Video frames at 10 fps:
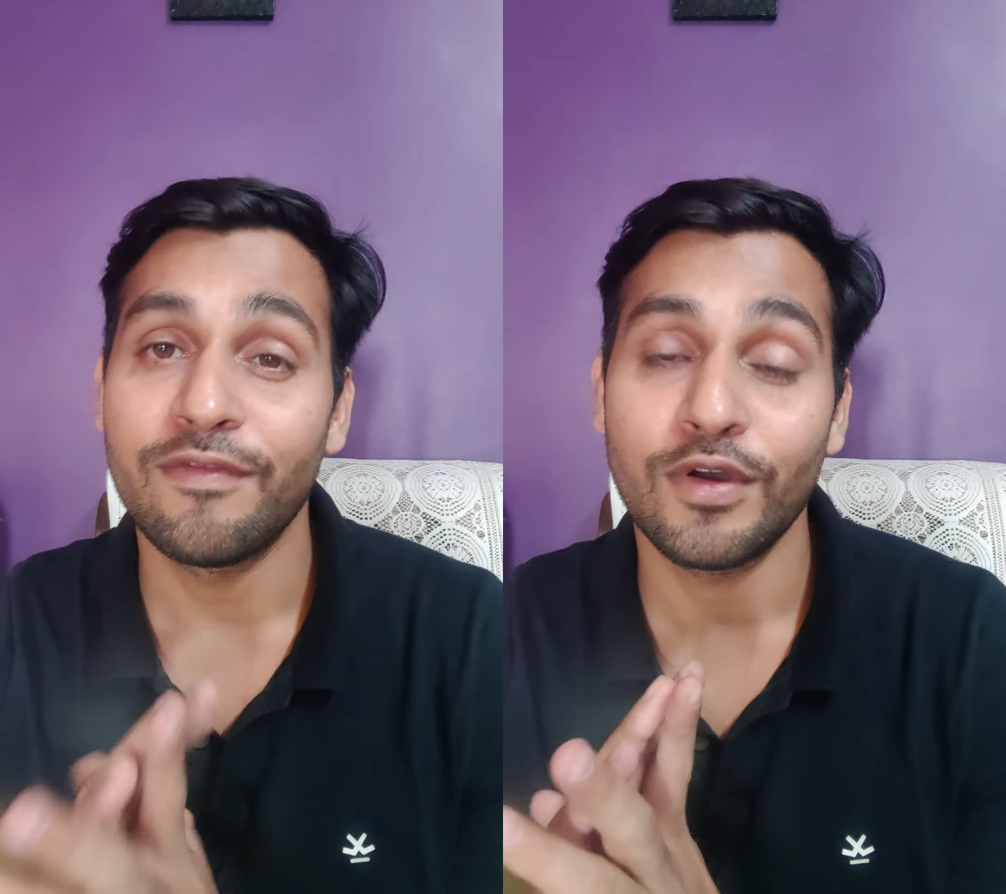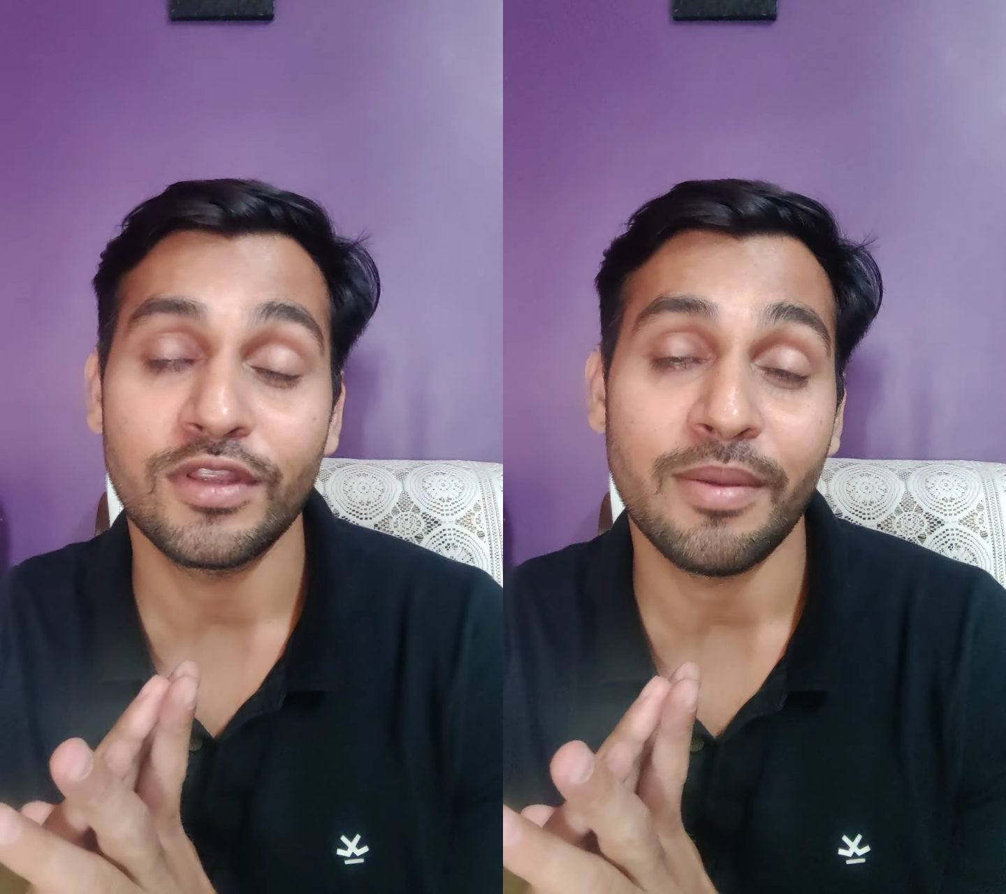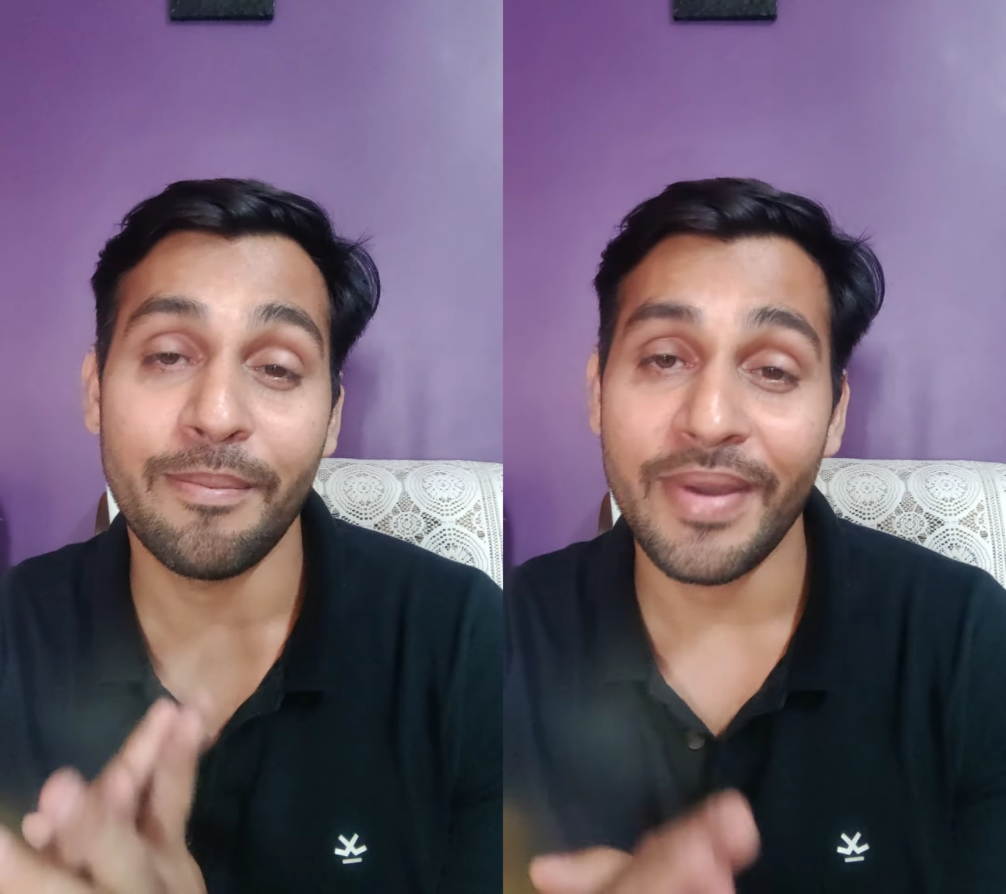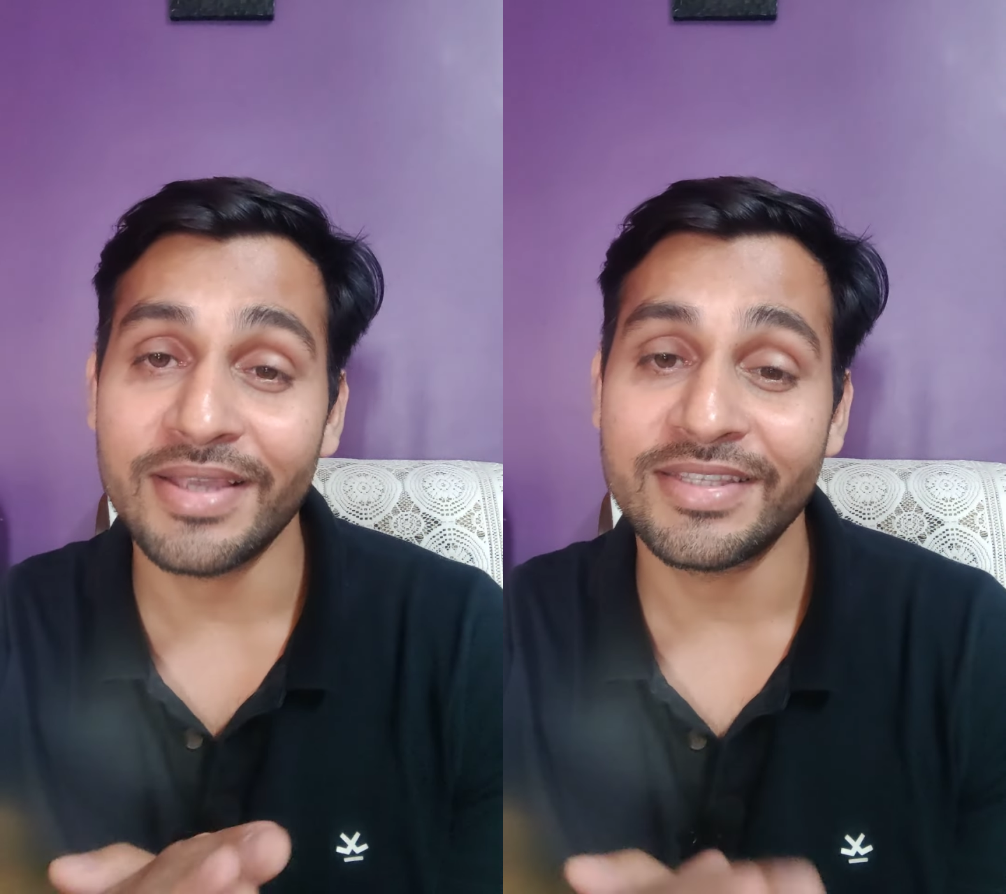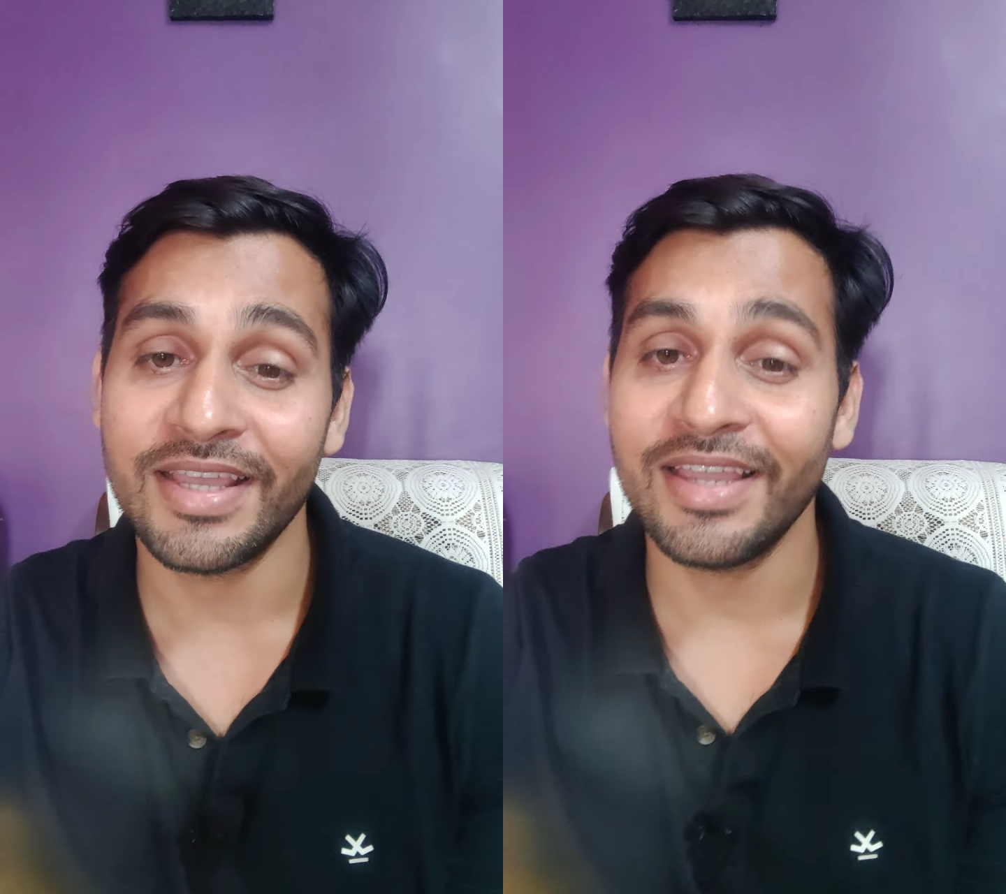for the
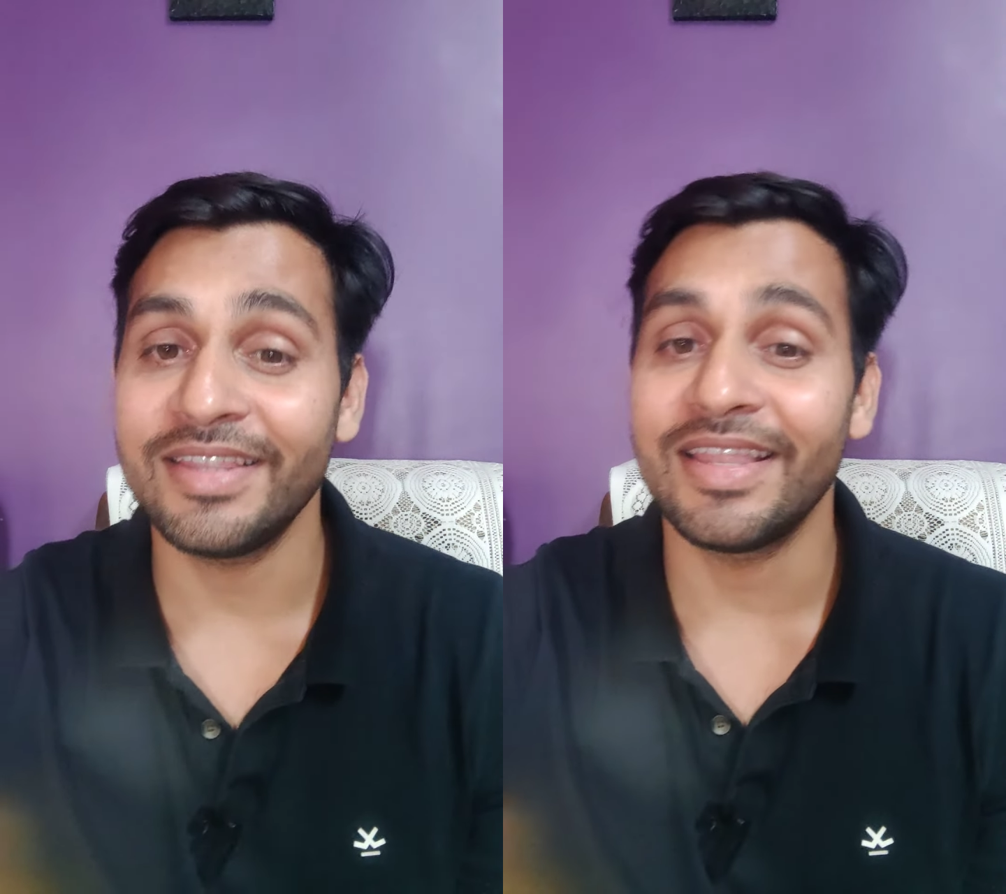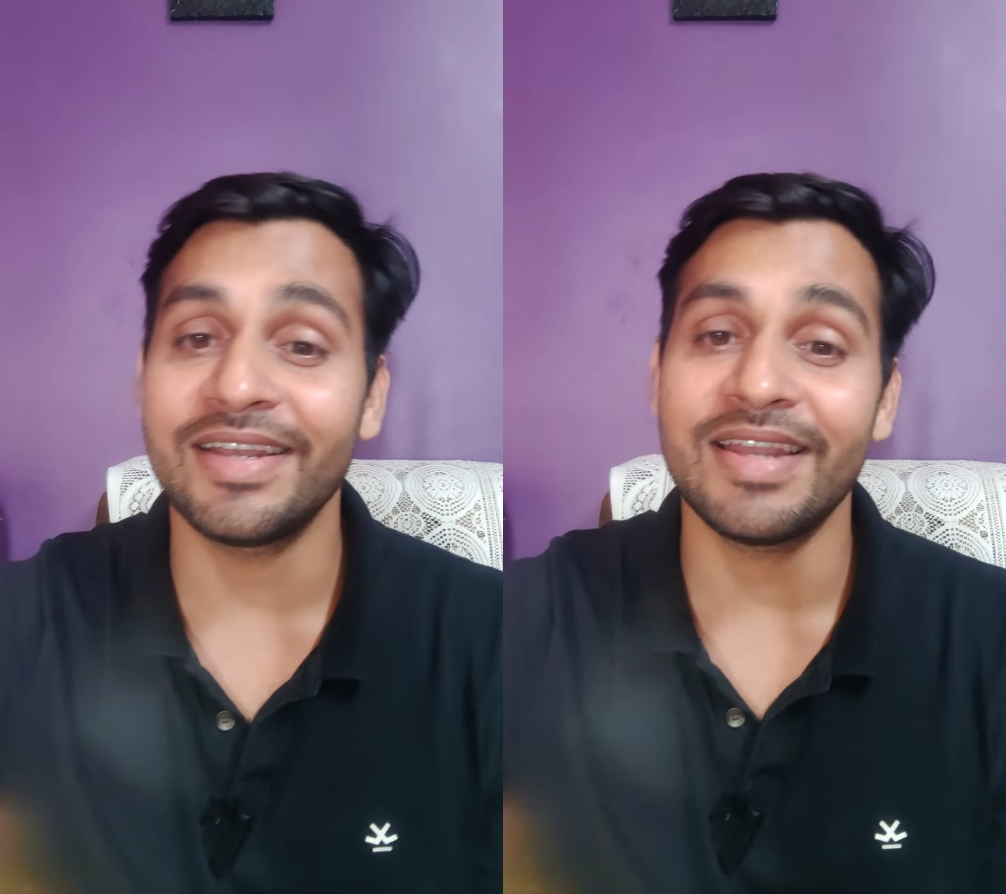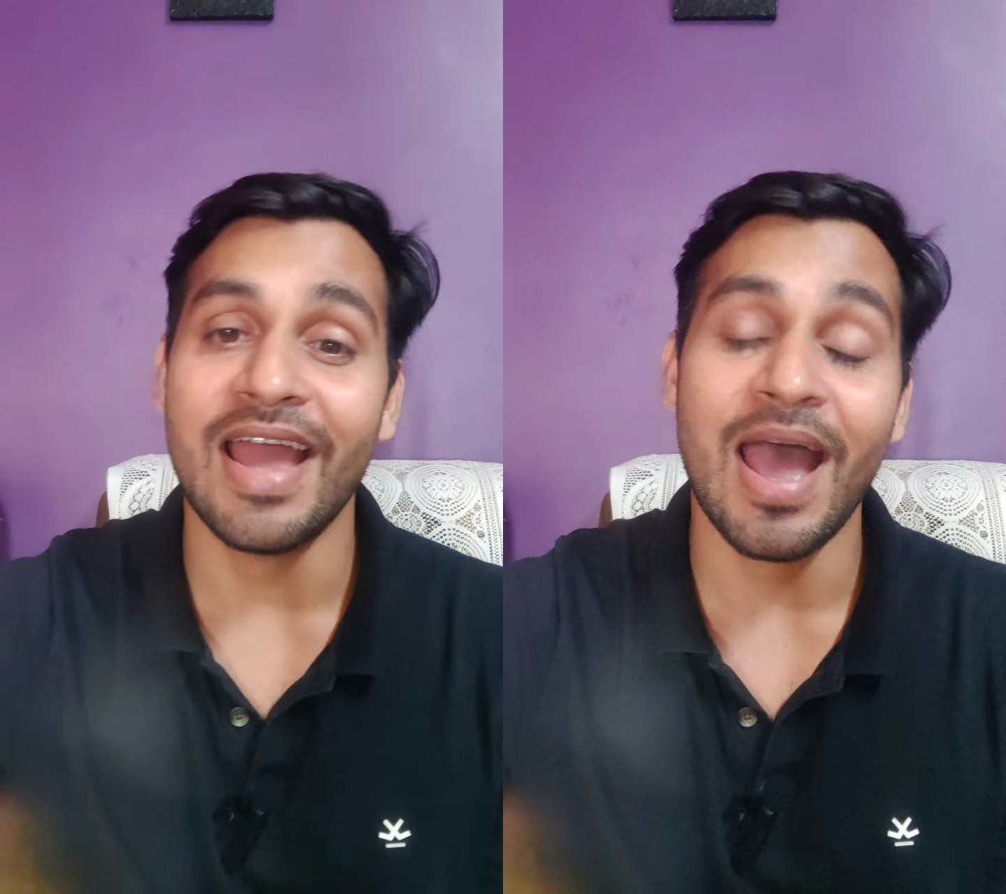best thing that